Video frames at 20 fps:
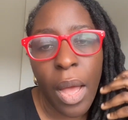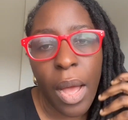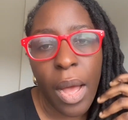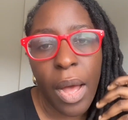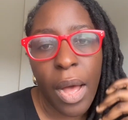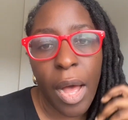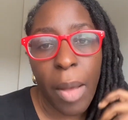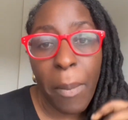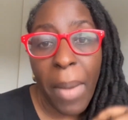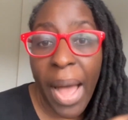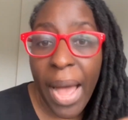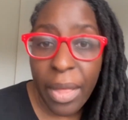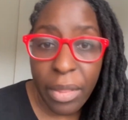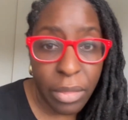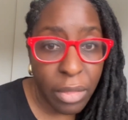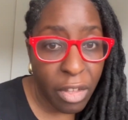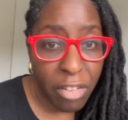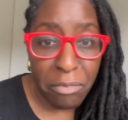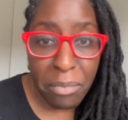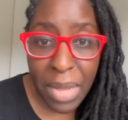I
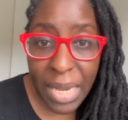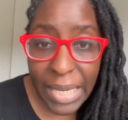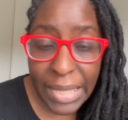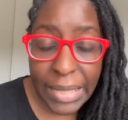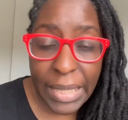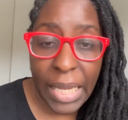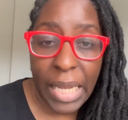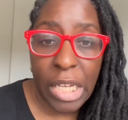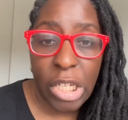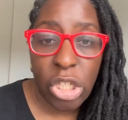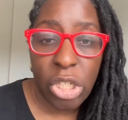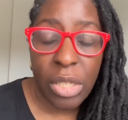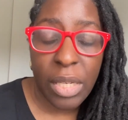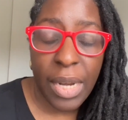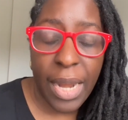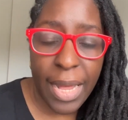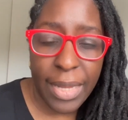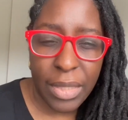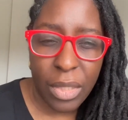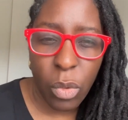love meditation
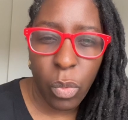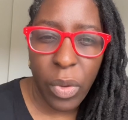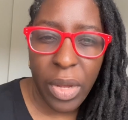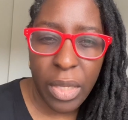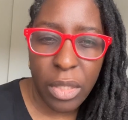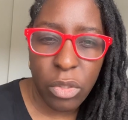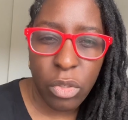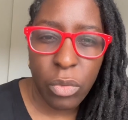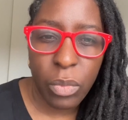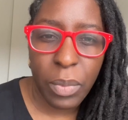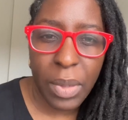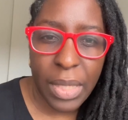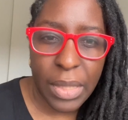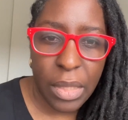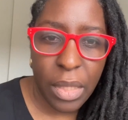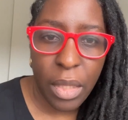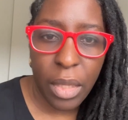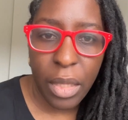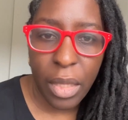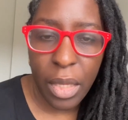as a way to
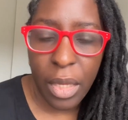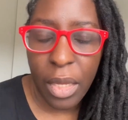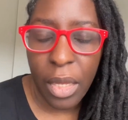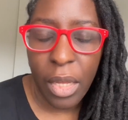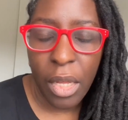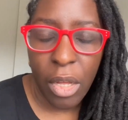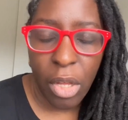basically